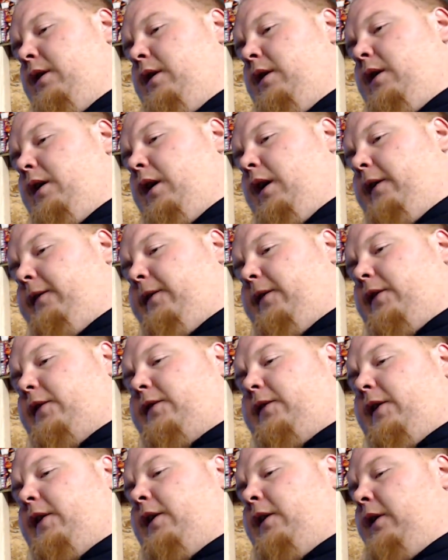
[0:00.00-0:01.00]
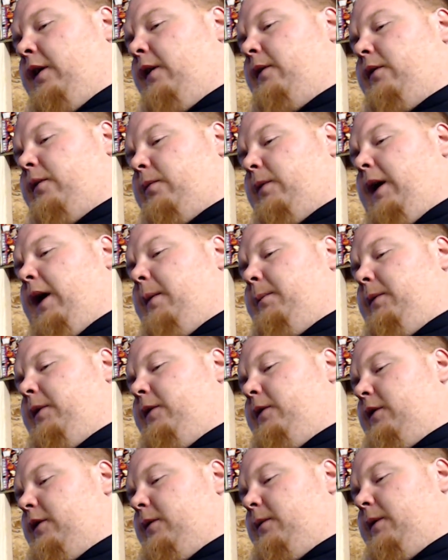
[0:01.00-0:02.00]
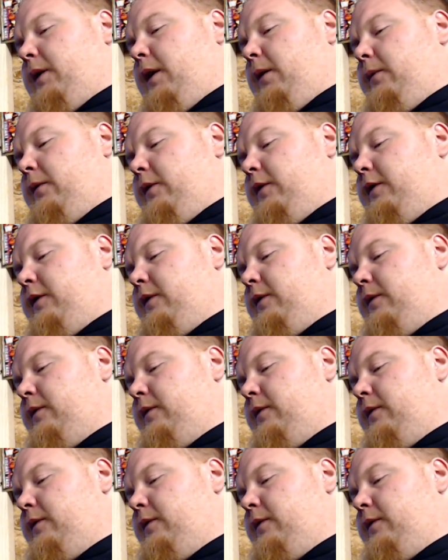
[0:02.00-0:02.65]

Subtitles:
I first fell in love with rap music when I was